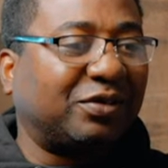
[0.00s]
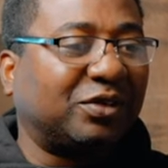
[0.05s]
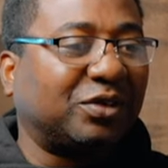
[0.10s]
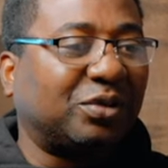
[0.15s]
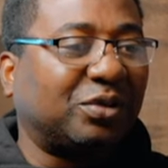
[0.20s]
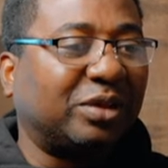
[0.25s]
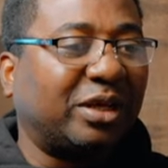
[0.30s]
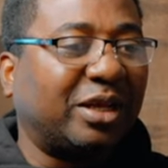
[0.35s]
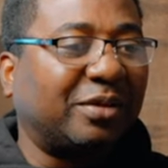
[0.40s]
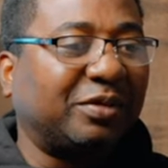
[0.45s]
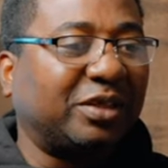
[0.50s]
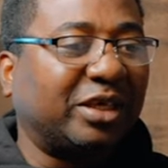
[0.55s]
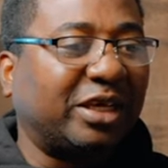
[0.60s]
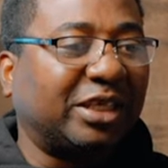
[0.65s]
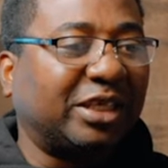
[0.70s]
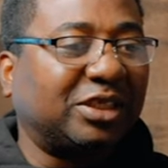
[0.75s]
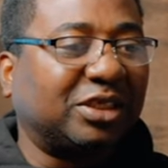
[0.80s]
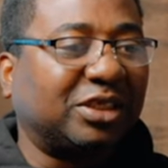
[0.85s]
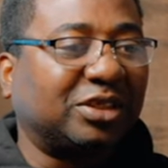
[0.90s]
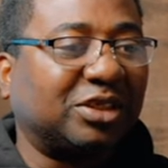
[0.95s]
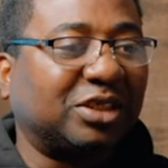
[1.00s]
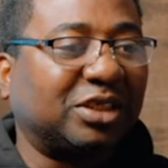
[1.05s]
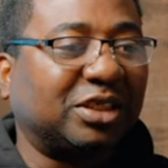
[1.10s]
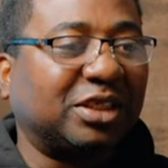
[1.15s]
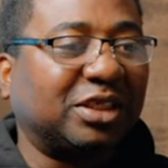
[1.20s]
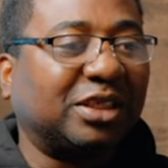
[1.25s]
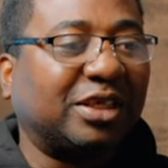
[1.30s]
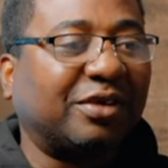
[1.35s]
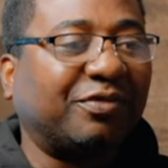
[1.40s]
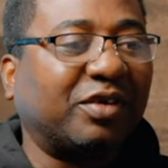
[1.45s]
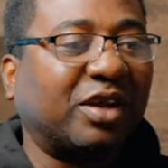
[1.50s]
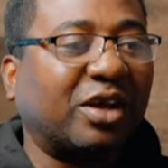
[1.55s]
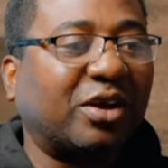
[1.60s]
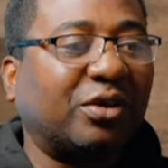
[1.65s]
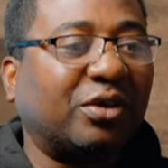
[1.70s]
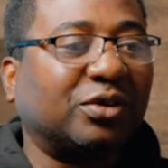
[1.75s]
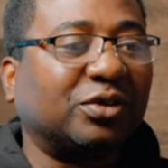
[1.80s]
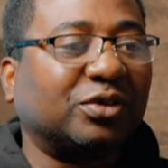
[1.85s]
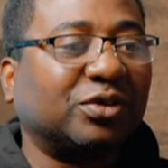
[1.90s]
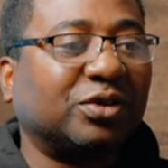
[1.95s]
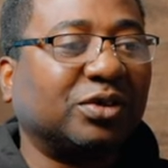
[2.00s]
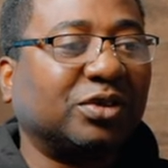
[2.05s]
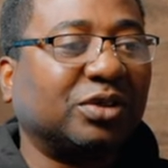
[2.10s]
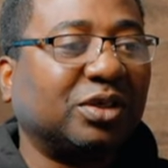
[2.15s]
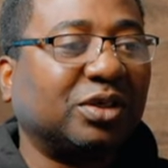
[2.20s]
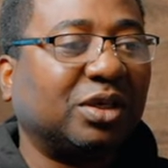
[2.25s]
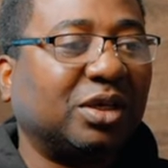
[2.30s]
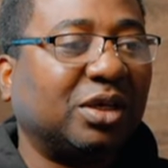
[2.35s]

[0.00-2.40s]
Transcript: So let's just see if it controls.